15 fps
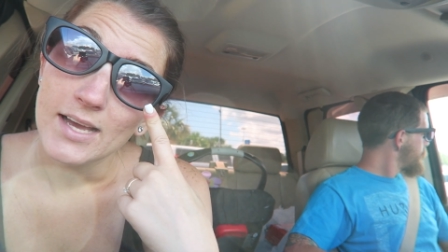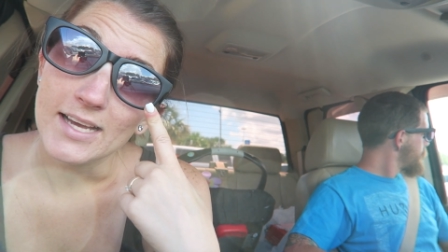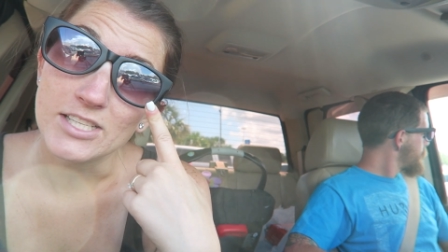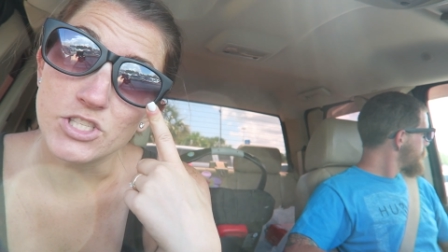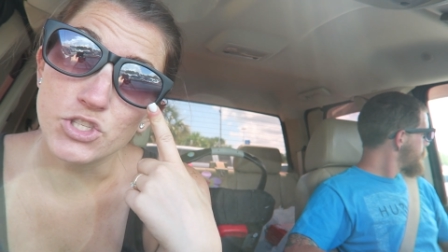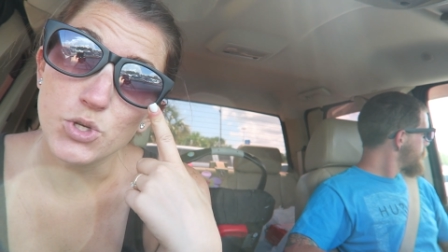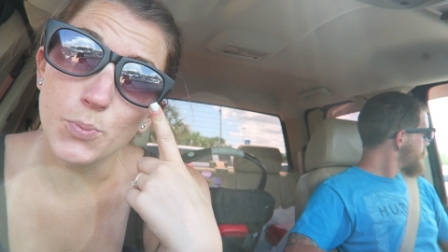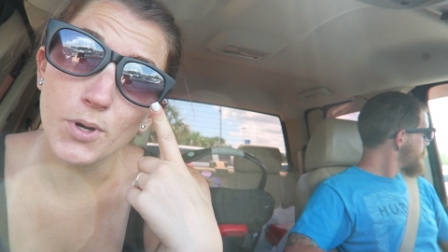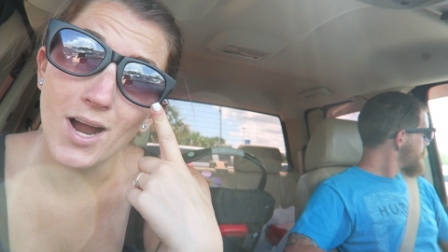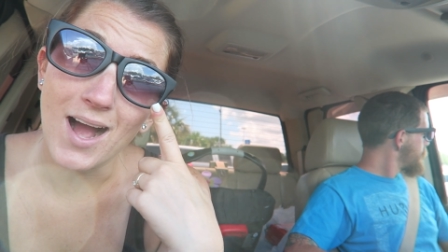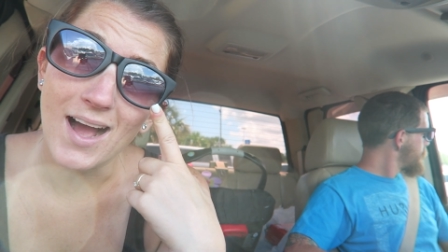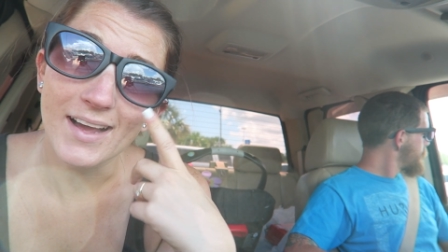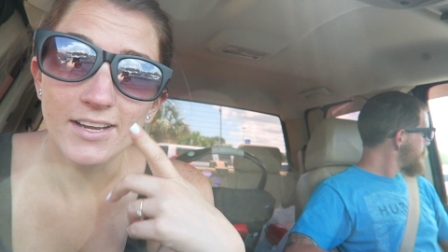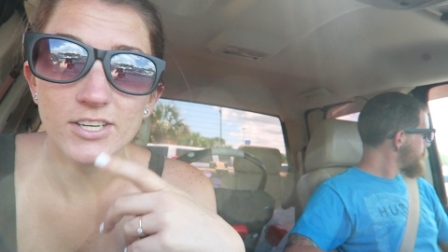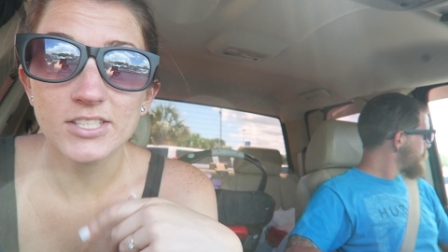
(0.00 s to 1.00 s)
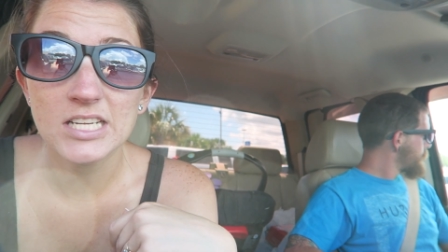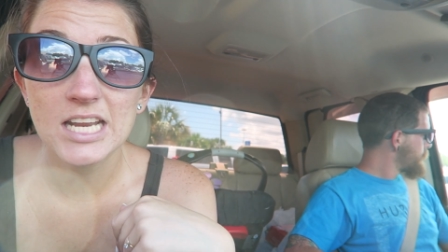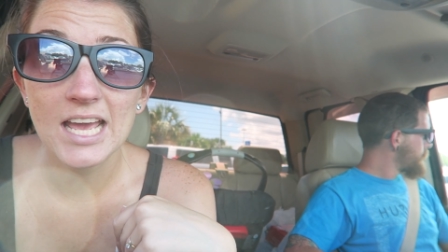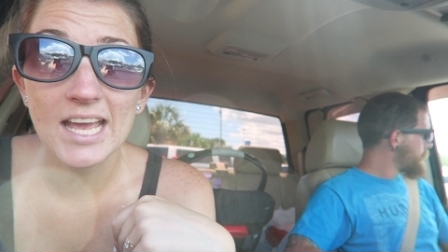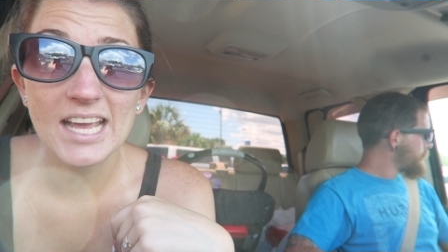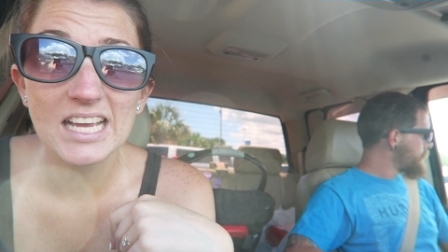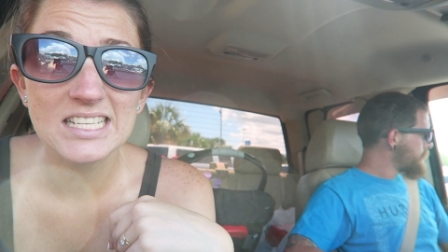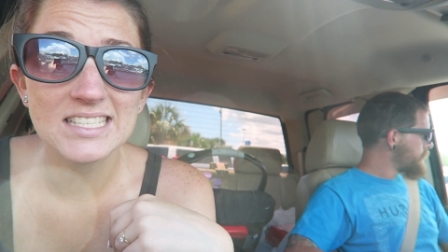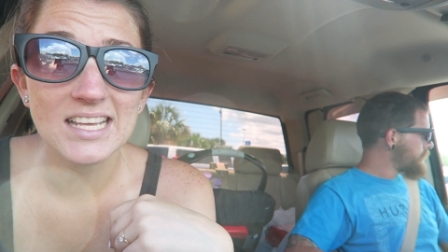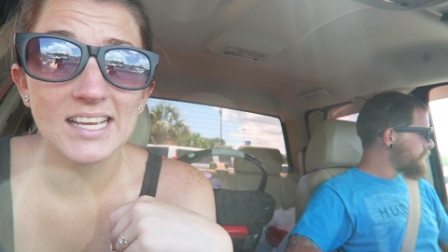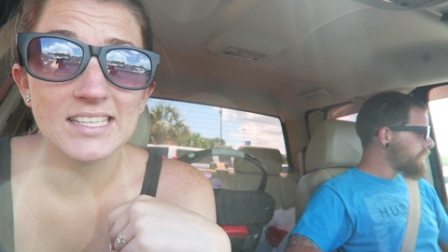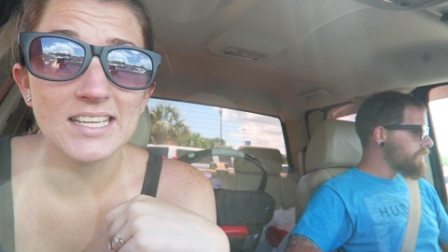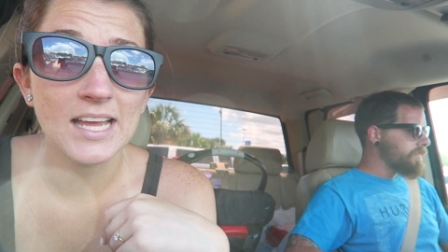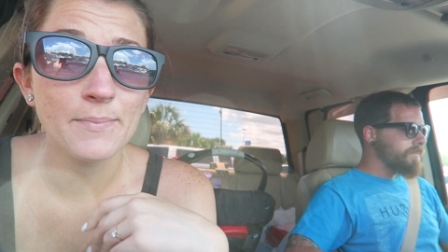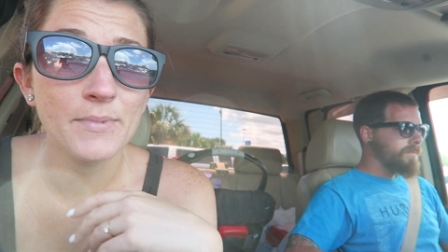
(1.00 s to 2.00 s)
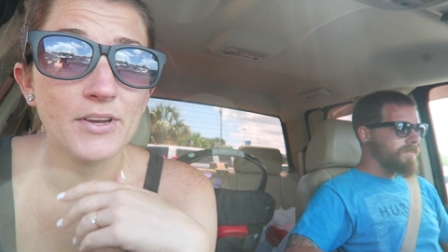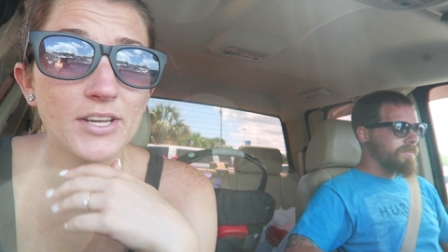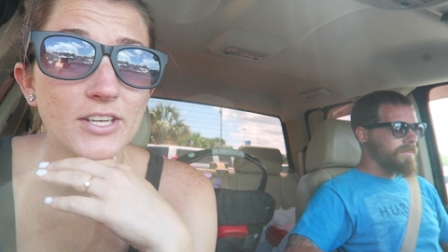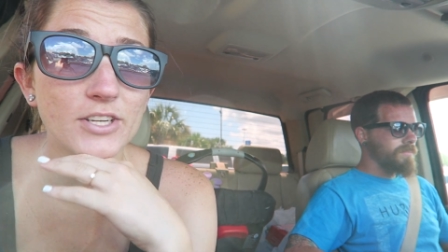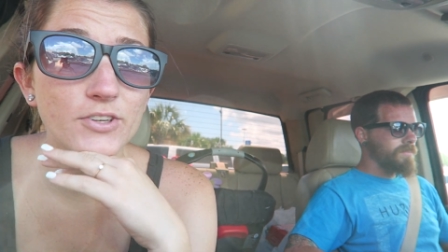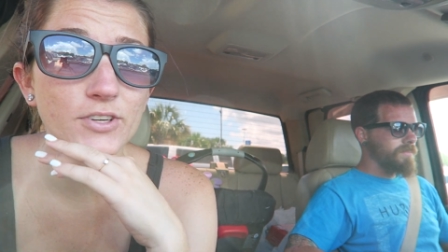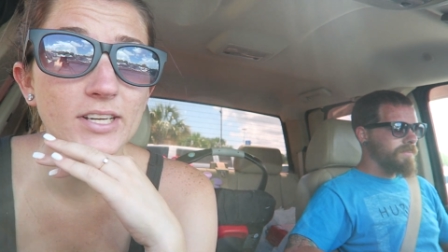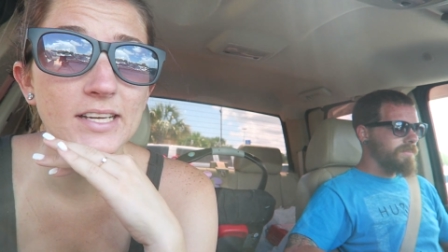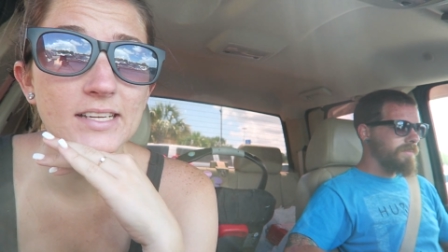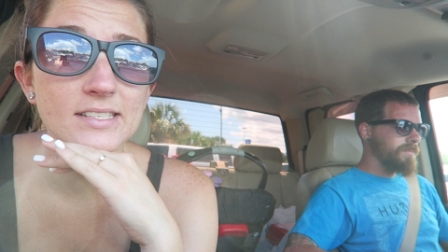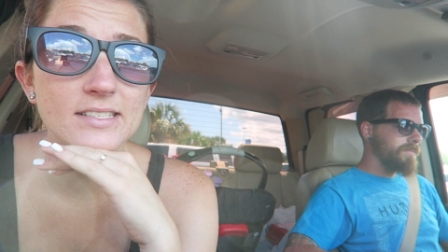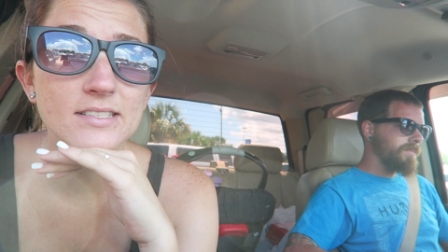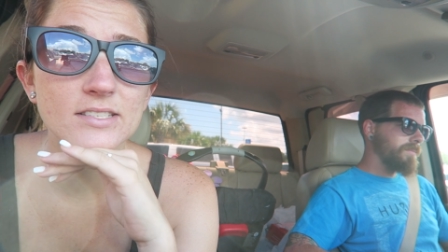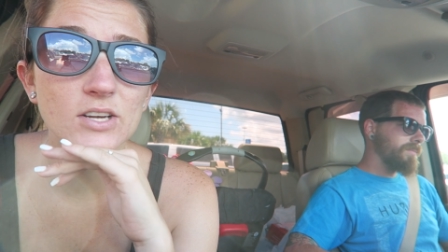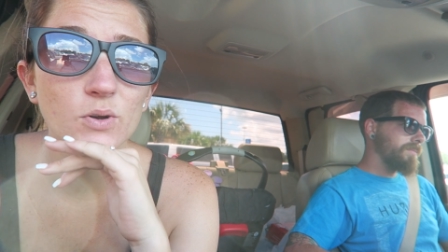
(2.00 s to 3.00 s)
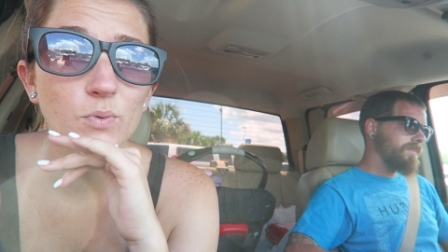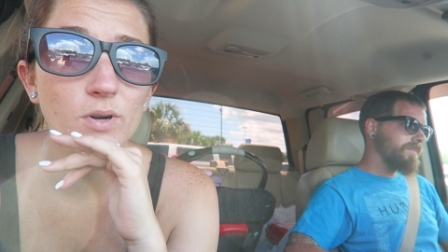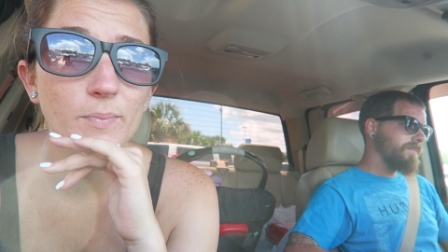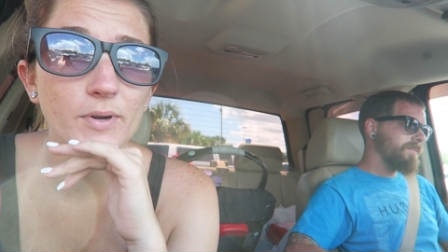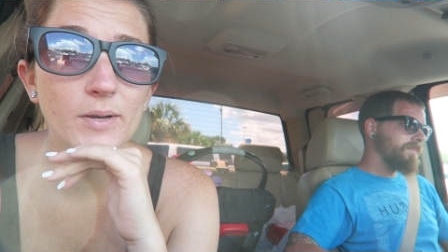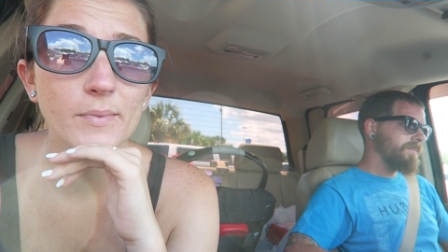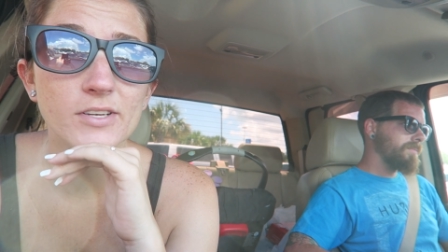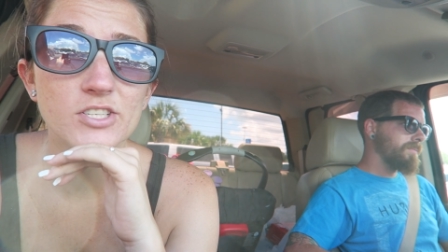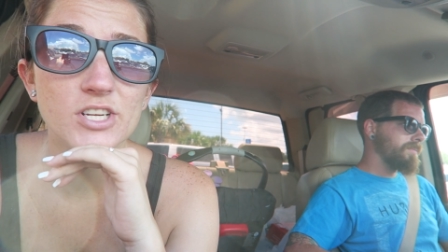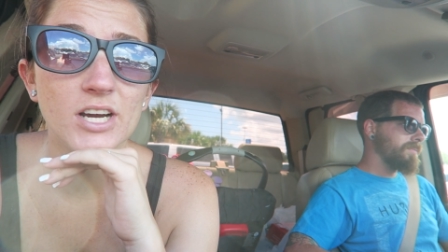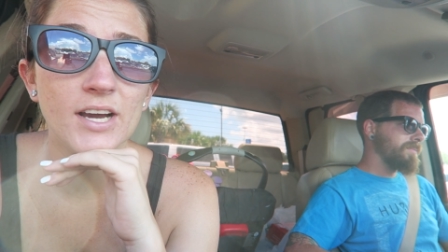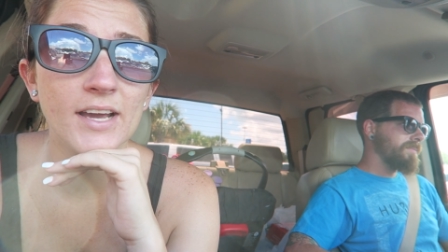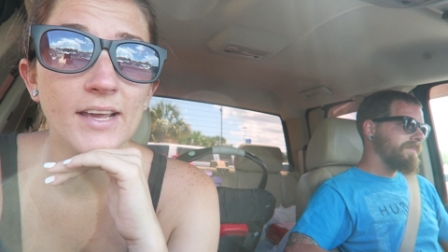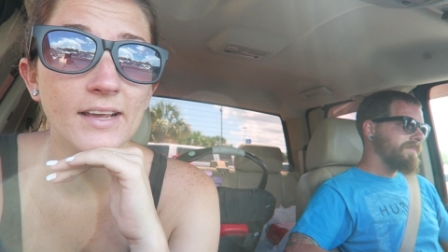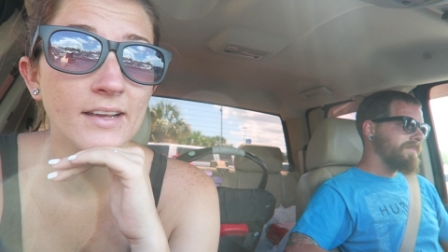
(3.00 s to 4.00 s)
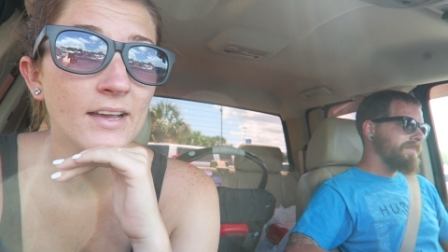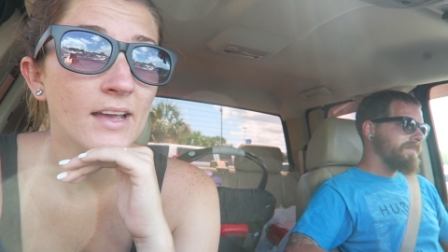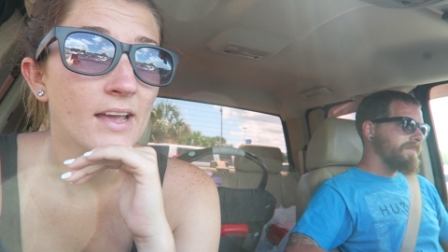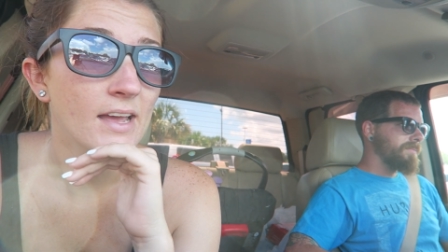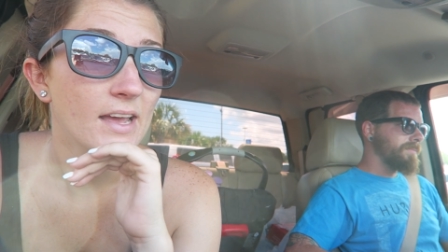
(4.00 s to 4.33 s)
It's super hot here today. It's like ten million degrees, so we're pretty much dying.